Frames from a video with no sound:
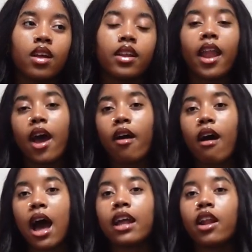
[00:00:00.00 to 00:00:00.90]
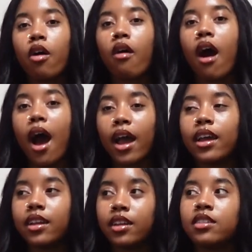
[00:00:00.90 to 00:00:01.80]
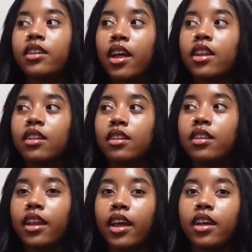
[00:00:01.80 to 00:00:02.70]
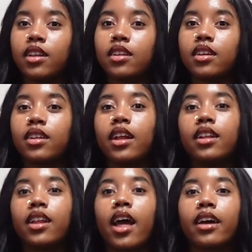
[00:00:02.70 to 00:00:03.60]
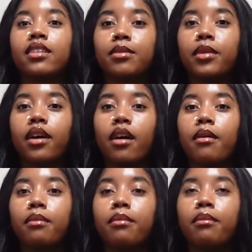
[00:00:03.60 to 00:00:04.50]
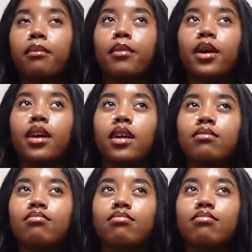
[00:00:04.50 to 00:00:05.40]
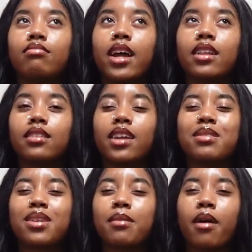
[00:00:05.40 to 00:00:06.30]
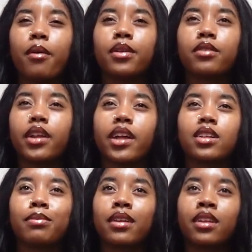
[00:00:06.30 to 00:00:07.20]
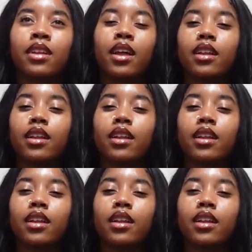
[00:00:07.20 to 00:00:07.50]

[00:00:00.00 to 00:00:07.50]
Now, I know I initiated the date because I did ask him to come, but at the same time, I wasn't really expecting that.